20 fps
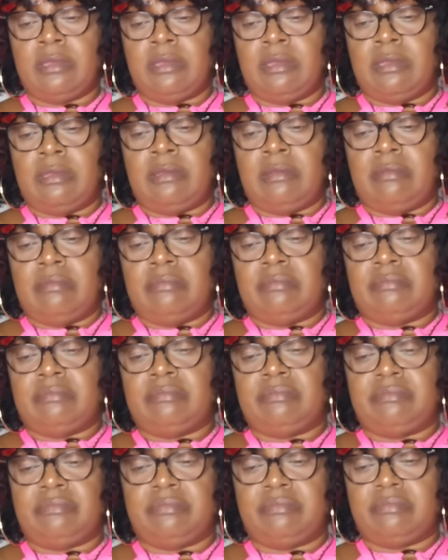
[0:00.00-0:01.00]

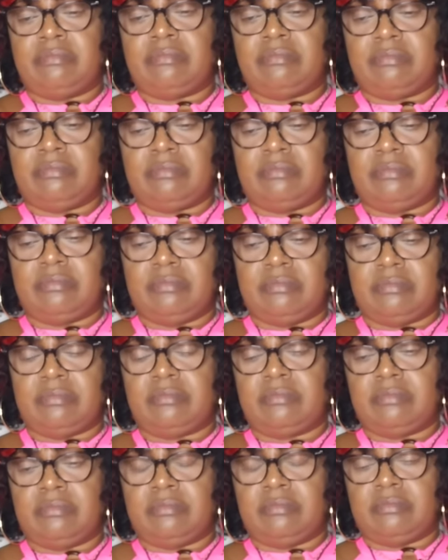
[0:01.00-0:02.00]

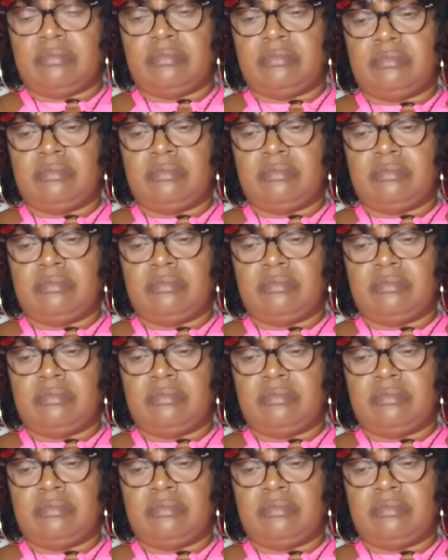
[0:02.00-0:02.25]
(silence)